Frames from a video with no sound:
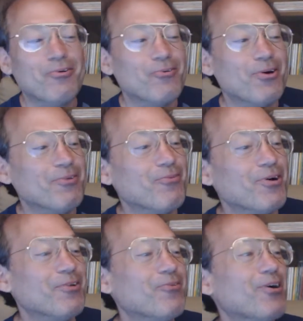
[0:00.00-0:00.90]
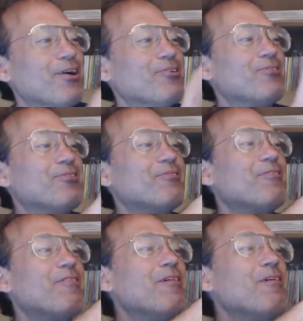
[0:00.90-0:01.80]
what what it was.
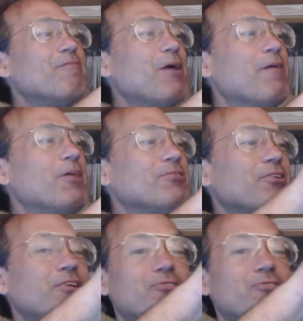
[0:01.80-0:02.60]
But it's an